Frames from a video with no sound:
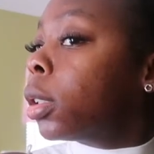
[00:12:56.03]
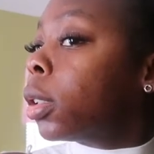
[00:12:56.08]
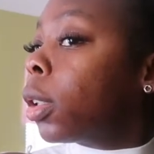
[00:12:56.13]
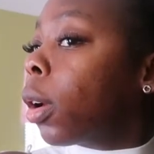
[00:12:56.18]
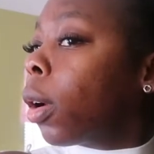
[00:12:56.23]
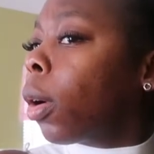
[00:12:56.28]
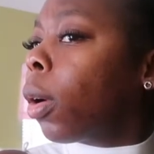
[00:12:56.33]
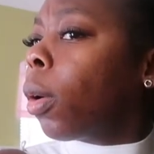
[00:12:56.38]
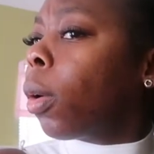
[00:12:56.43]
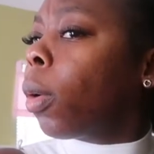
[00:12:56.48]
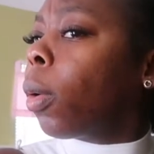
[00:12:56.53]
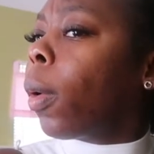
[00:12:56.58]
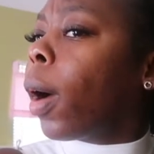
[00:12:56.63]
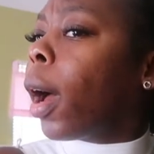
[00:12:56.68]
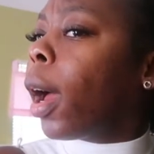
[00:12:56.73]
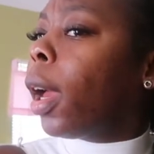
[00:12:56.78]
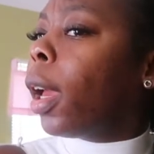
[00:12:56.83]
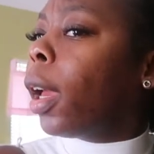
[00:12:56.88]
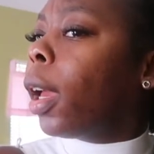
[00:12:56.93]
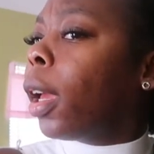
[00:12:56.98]
So
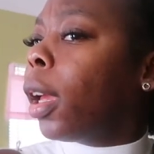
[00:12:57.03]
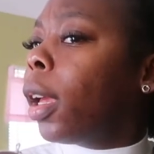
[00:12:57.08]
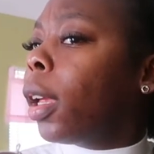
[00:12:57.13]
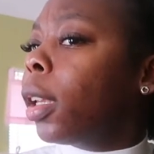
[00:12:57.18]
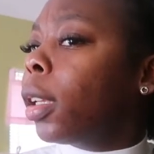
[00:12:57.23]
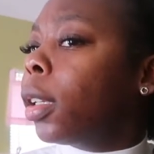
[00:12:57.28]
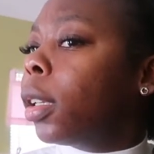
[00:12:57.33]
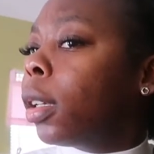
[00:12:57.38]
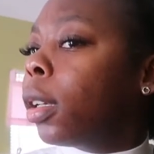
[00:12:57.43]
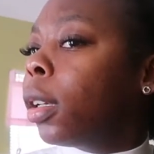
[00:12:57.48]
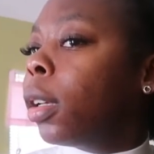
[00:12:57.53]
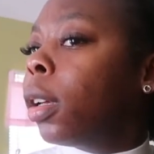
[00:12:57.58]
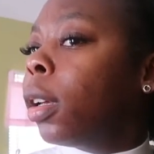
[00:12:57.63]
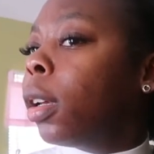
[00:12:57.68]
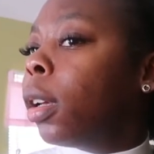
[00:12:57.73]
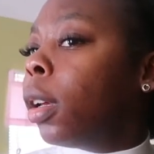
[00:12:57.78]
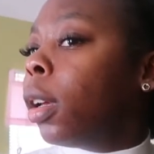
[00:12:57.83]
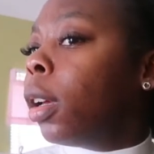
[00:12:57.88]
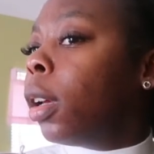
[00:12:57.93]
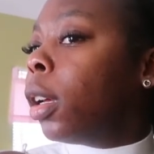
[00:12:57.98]
I had
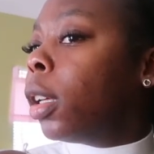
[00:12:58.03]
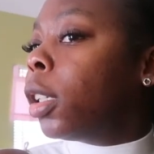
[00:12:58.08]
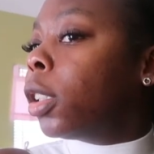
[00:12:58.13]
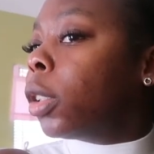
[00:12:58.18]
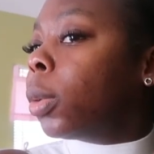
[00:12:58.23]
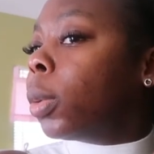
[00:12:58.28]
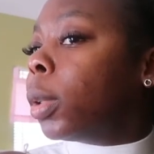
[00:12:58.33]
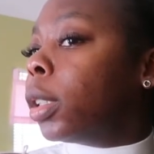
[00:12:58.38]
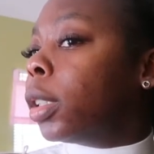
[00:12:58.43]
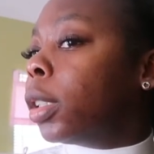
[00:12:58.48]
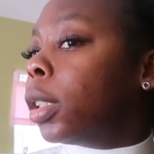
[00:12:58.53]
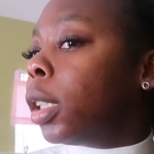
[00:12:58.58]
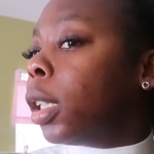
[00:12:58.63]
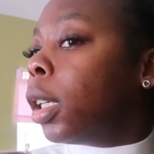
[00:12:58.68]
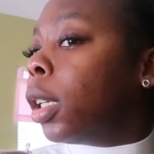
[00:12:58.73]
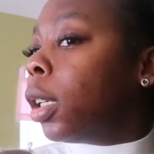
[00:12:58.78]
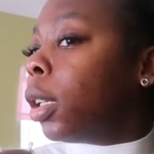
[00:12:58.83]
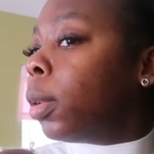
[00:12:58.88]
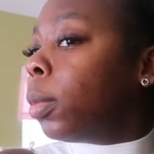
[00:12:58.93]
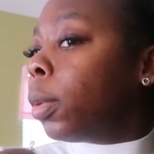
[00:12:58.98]
twists
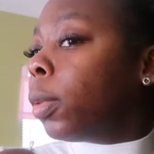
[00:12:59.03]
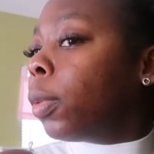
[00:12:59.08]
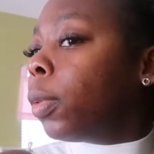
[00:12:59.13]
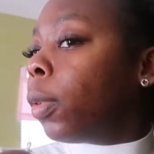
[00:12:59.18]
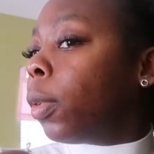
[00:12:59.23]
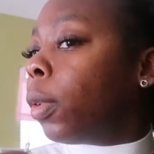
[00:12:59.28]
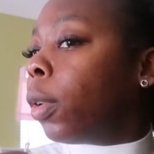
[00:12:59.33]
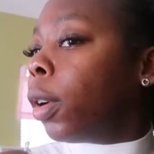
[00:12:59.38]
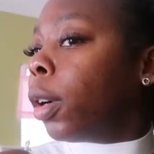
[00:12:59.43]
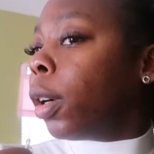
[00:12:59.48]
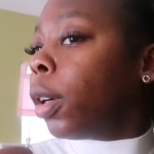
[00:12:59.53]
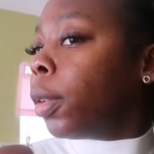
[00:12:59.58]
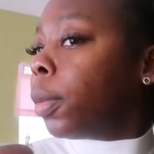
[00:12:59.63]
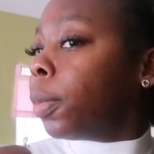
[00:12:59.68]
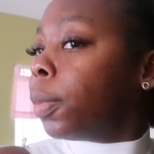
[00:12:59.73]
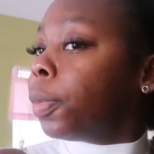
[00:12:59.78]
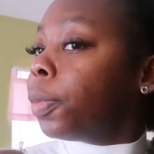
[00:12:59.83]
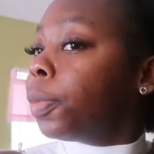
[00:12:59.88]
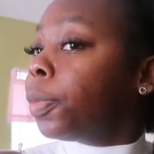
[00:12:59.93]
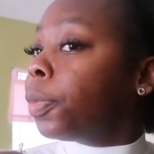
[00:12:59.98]
in before,